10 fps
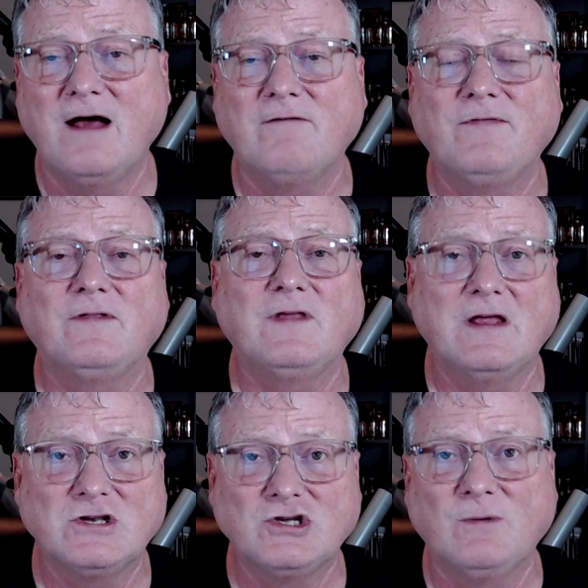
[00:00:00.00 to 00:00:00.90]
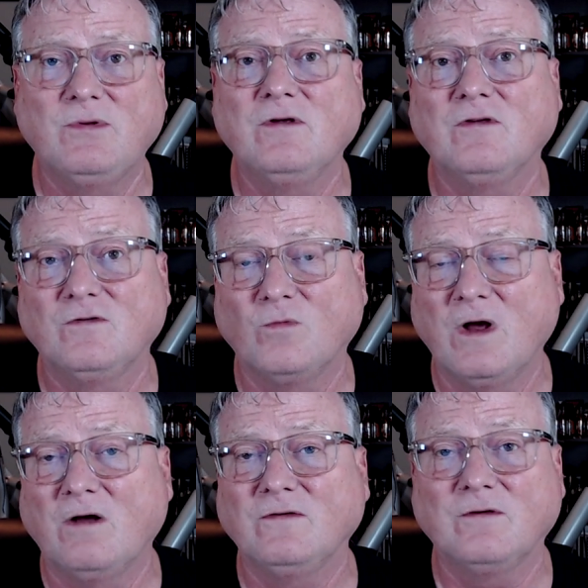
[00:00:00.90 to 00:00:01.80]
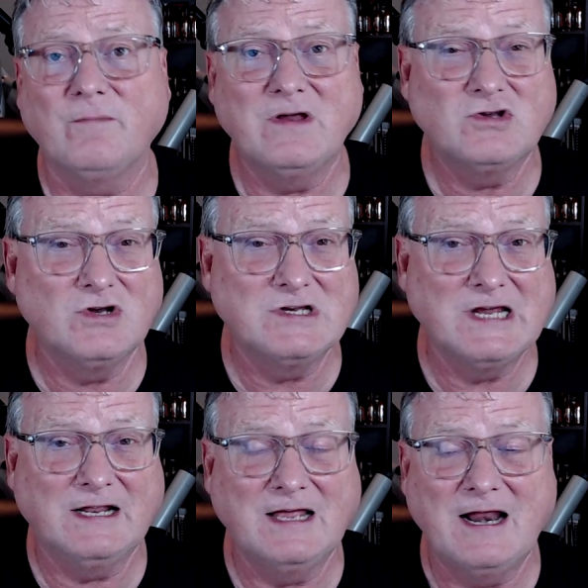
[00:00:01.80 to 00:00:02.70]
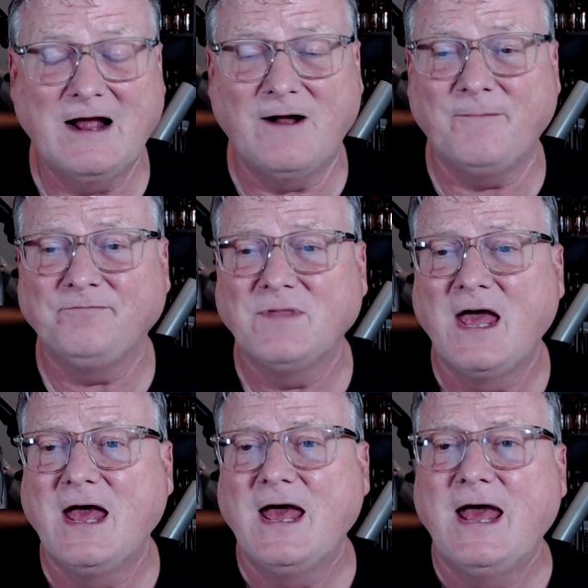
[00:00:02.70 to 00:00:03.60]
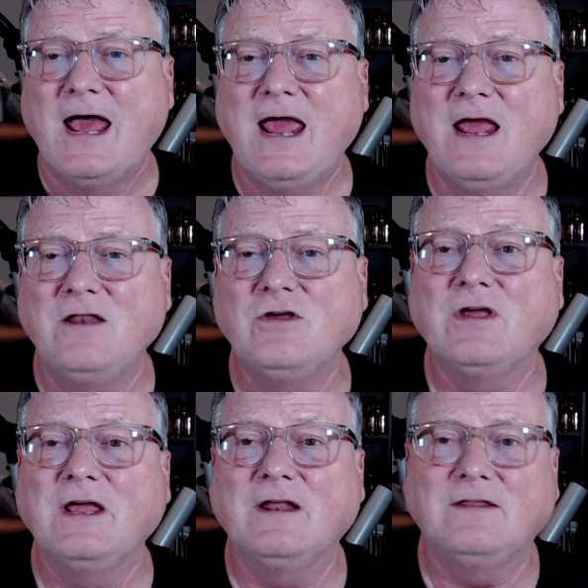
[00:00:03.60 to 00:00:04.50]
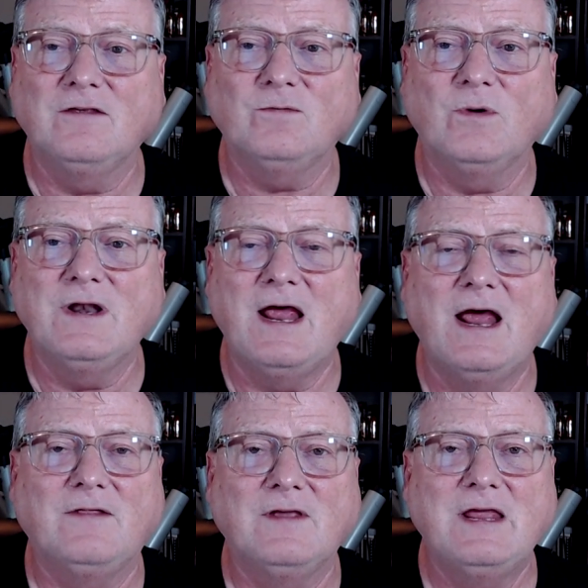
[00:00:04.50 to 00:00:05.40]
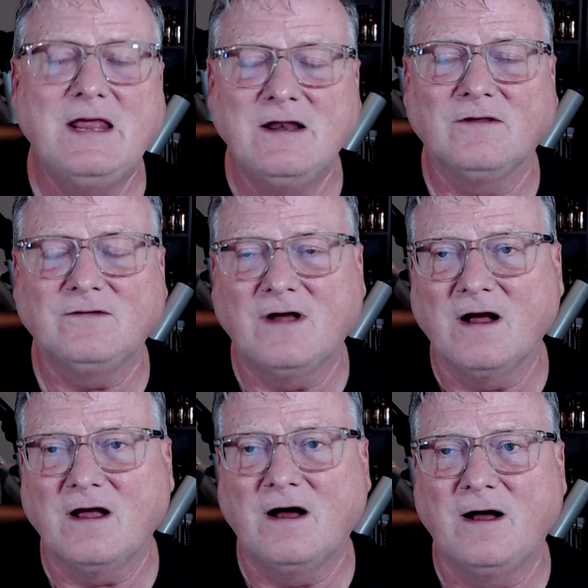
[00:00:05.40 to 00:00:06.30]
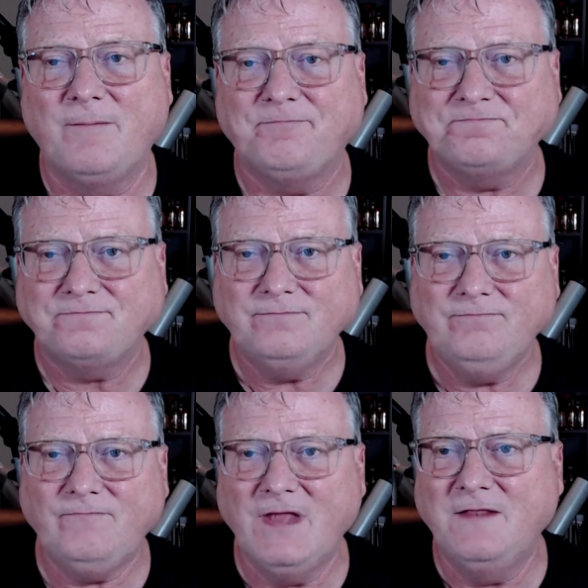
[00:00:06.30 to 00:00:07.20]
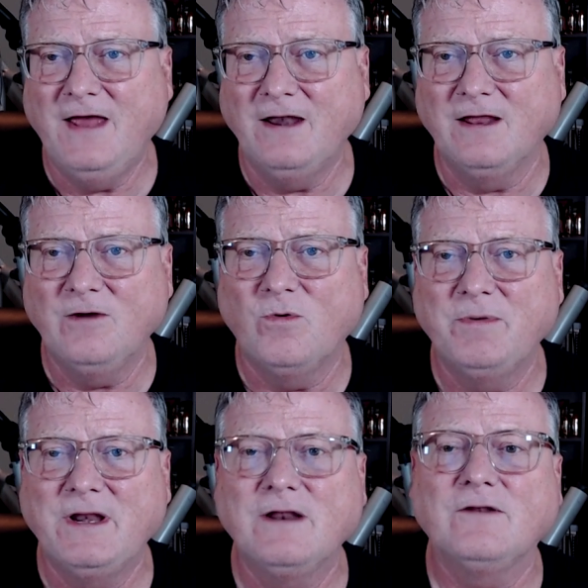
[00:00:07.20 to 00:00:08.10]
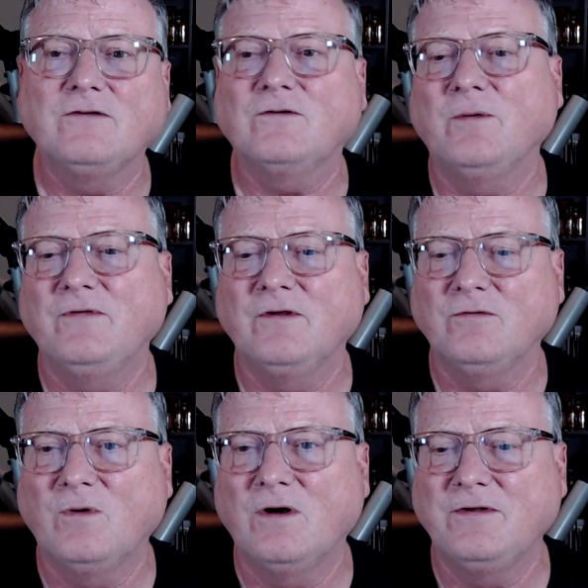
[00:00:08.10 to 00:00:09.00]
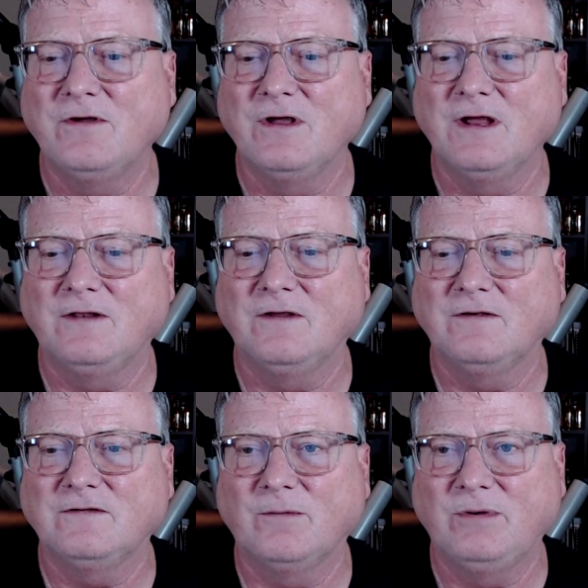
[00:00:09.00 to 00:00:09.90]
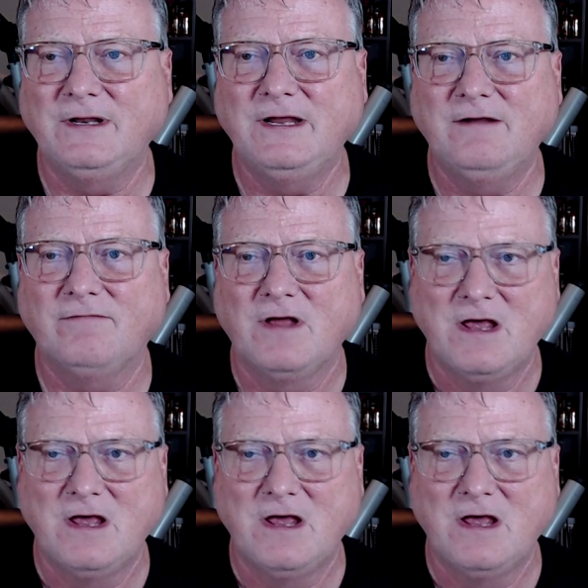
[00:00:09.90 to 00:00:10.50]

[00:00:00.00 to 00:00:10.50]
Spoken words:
that they can ship to you as well. So make sure you check that out. And you can get this one at theheatness.com. That link will be in the description as well. And you can get this, I believe,